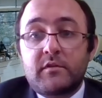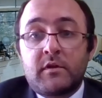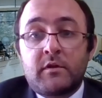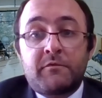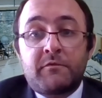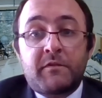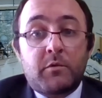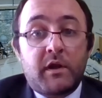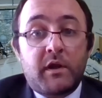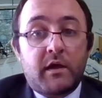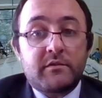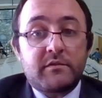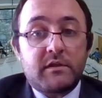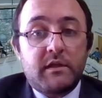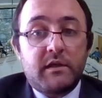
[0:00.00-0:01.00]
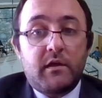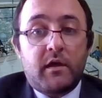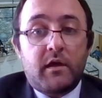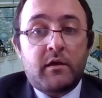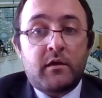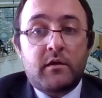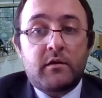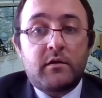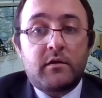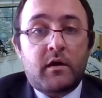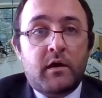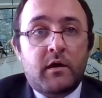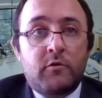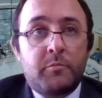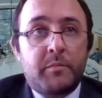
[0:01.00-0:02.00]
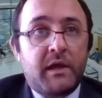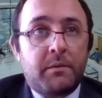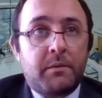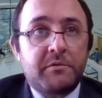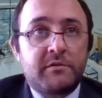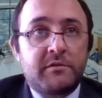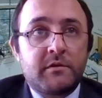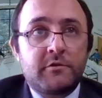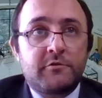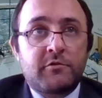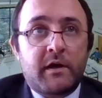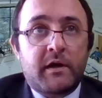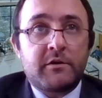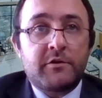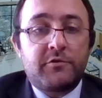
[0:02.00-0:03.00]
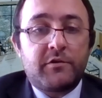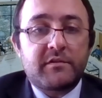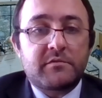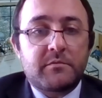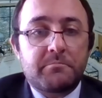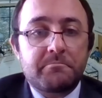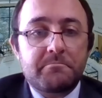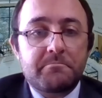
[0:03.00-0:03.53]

if anyone has any, and I will be happy to try and address them.